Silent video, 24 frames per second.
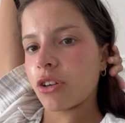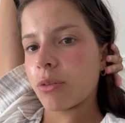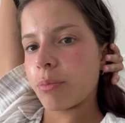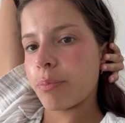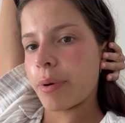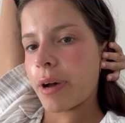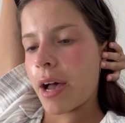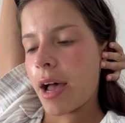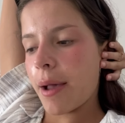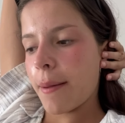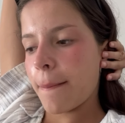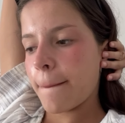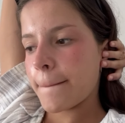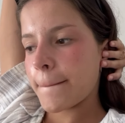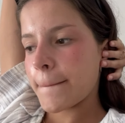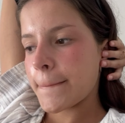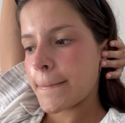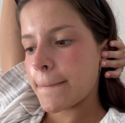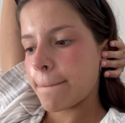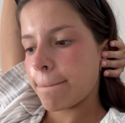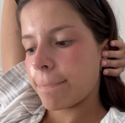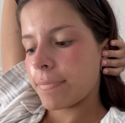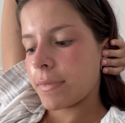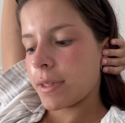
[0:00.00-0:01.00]
But
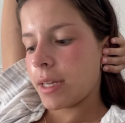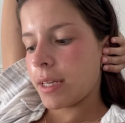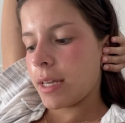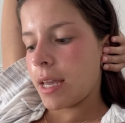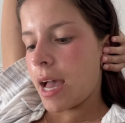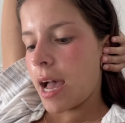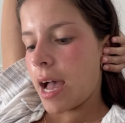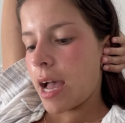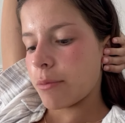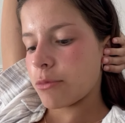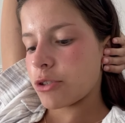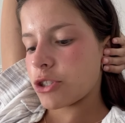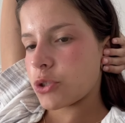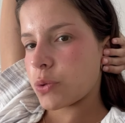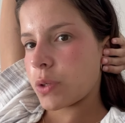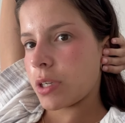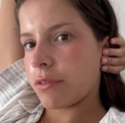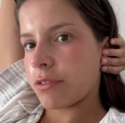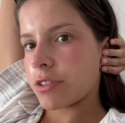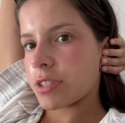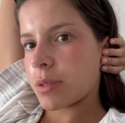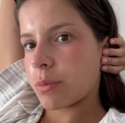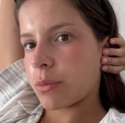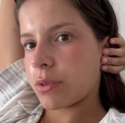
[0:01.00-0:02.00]
yeah, I'm just waiting
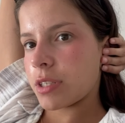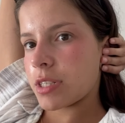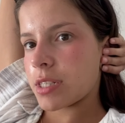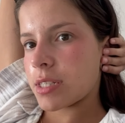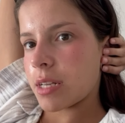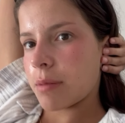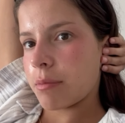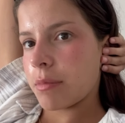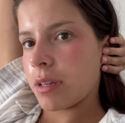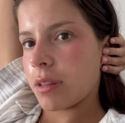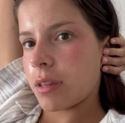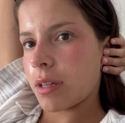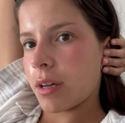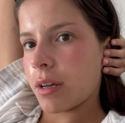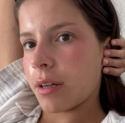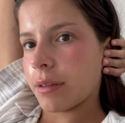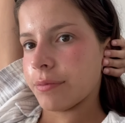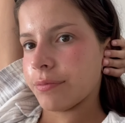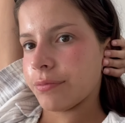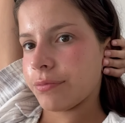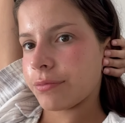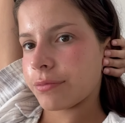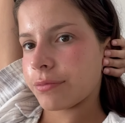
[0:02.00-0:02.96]
for someone to send me the